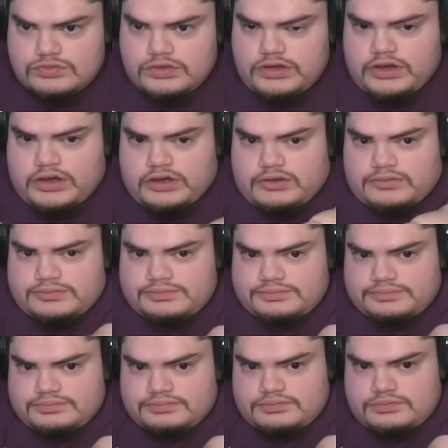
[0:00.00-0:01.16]
Oh,
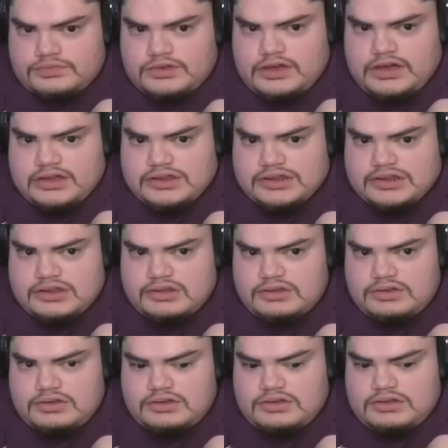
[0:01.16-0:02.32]
nice.
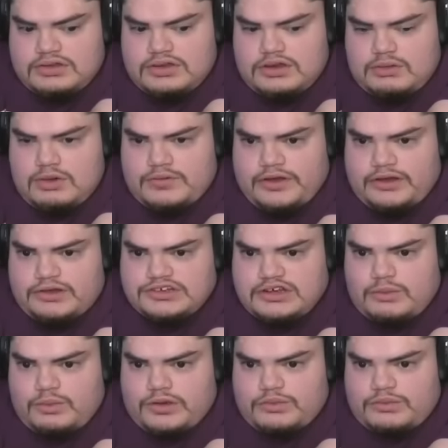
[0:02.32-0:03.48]
Well, there goes our
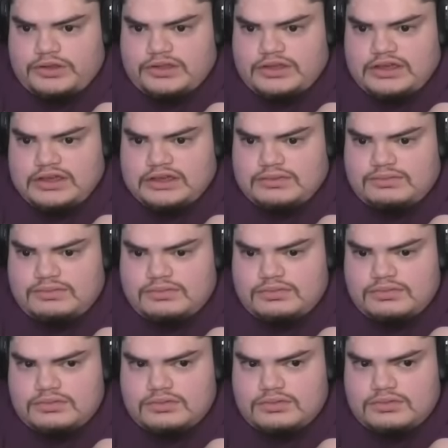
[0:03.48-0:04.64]
one-run lead.
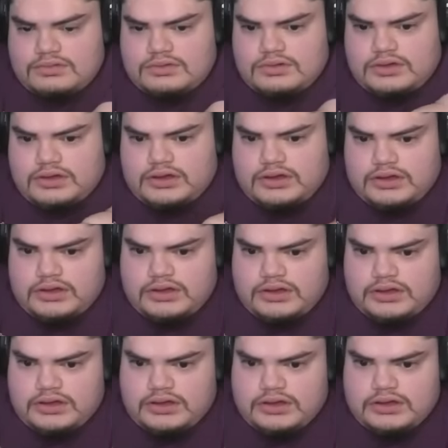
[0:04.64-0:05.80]

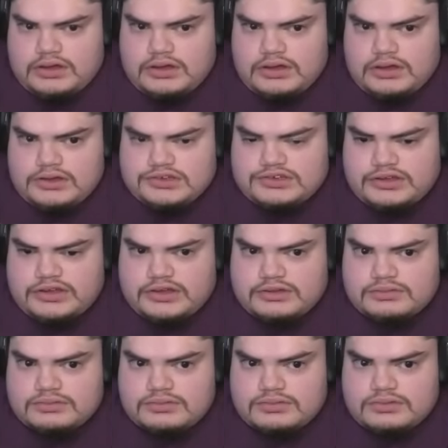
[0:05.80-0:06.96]
Uh, let's try to
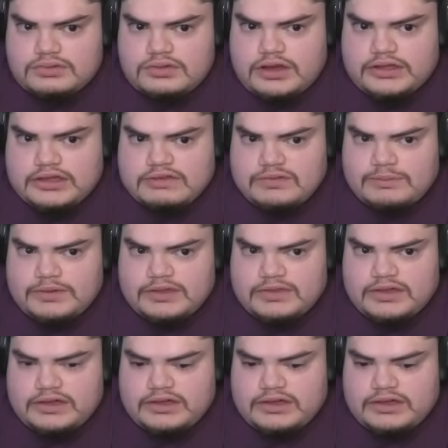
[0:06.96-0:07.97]
not give up anything